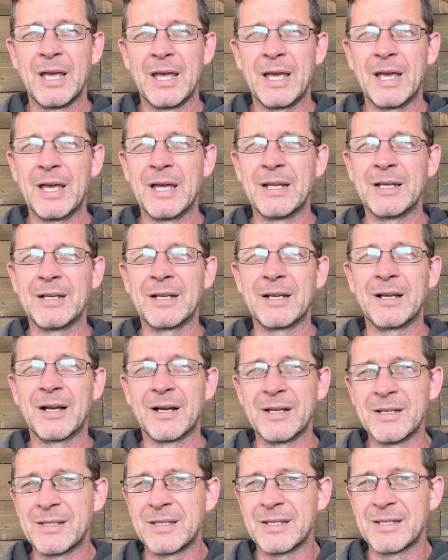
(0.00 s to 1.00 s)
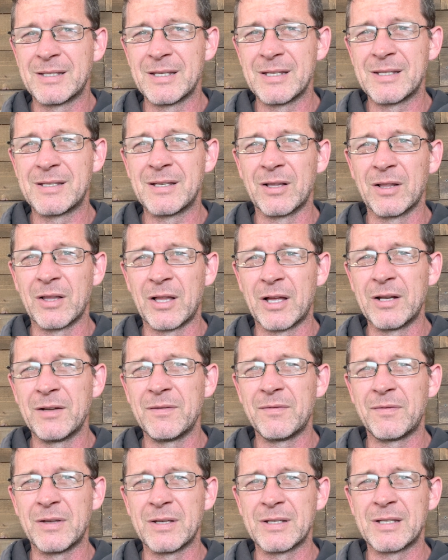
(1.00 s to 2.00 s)
And guys, a lot
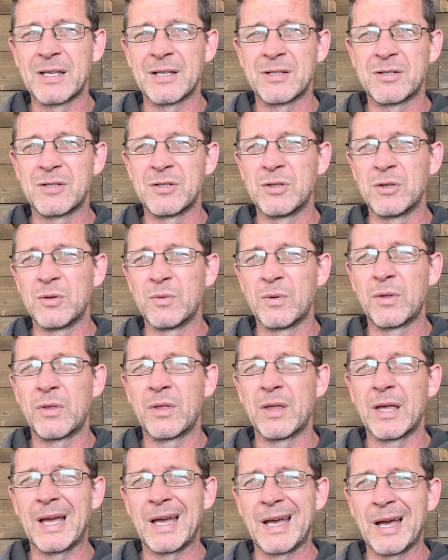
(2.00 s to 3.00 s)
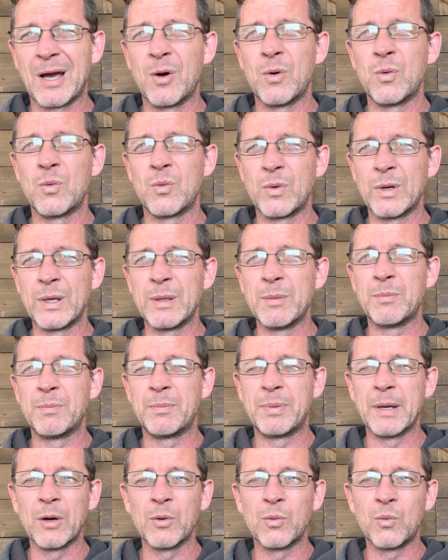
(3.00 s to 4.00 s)
of this has to do with how we
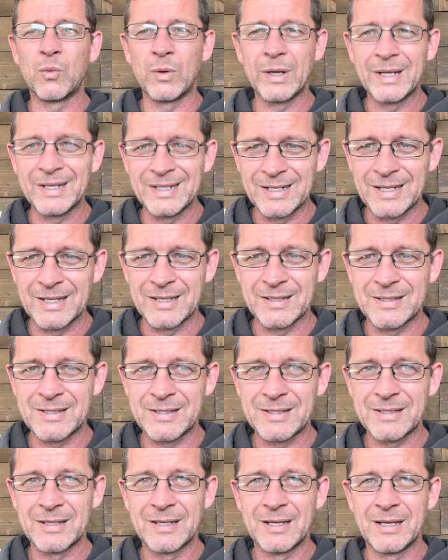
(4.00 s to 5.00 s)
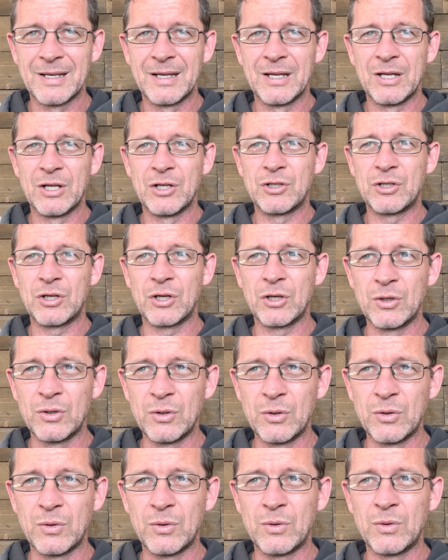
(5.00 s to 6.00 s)
bear witness
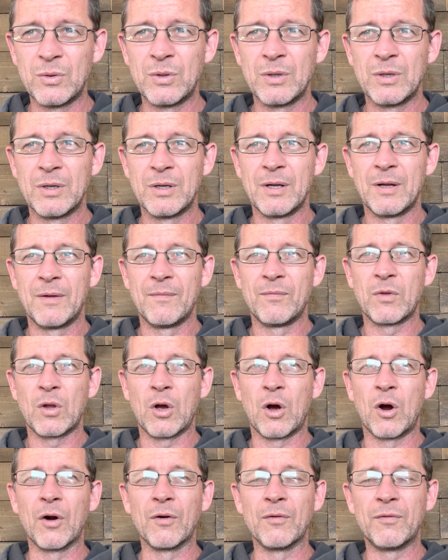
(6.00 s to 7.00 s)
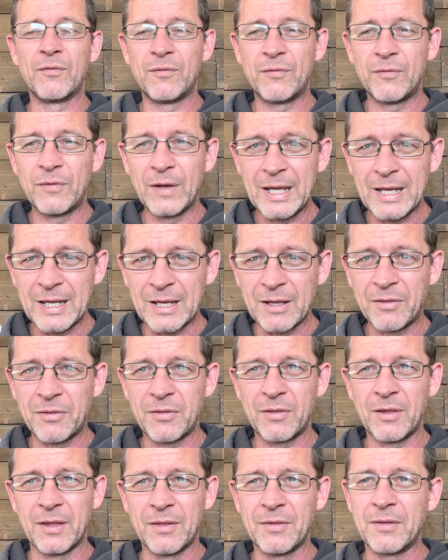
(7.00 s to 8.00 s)
to our
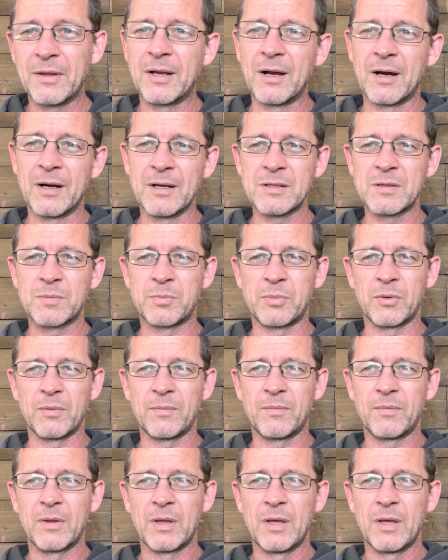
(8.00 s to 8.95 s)
faith in the gospel.